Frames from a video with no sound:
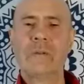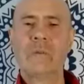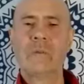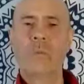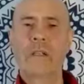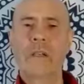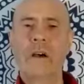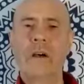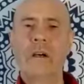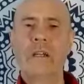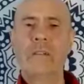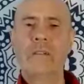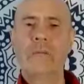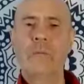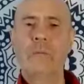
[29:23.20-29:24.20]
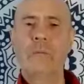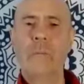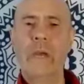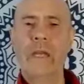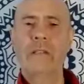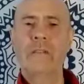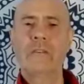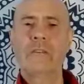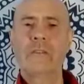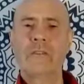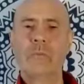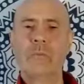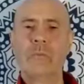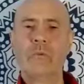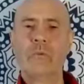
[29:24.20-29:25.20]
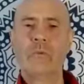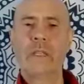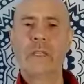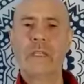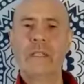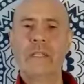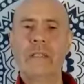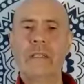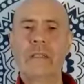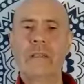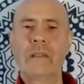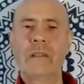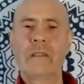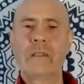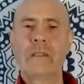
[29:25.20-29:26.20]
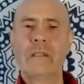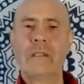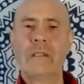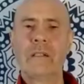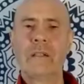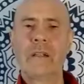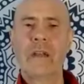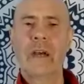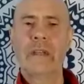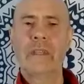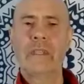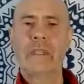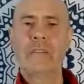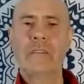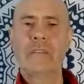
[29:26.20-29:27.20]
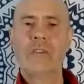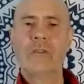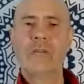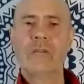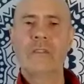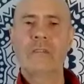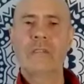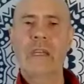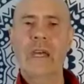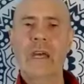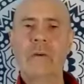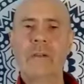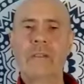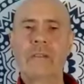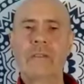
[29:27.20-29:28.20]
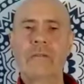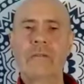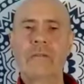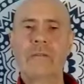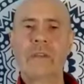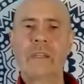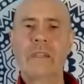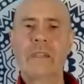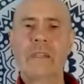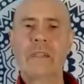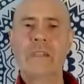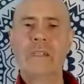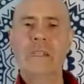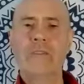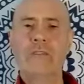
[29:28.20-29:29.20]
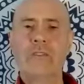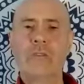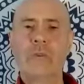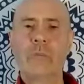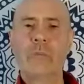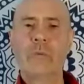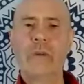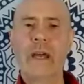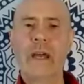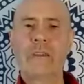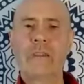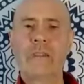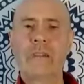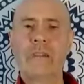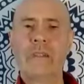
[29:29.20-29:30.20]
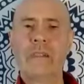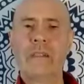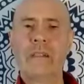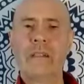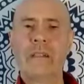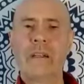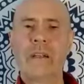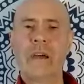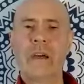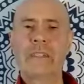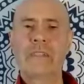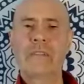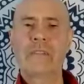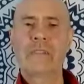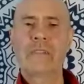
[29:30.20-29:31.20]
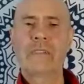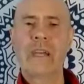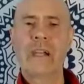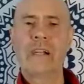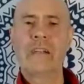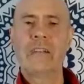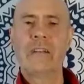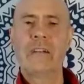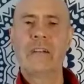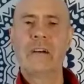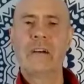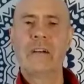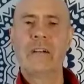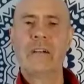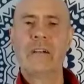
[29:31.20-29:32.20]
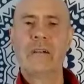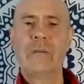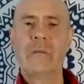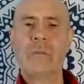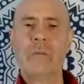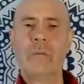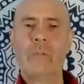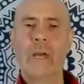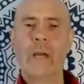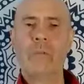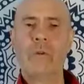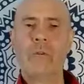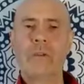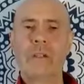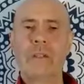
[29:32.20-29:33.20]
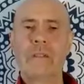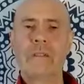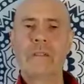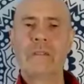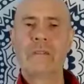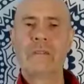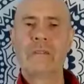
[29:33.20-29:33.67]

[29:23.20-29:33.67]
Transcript: We're kind of meant to breathe like this. Notice how it's fitting into your breath like a cellular memory.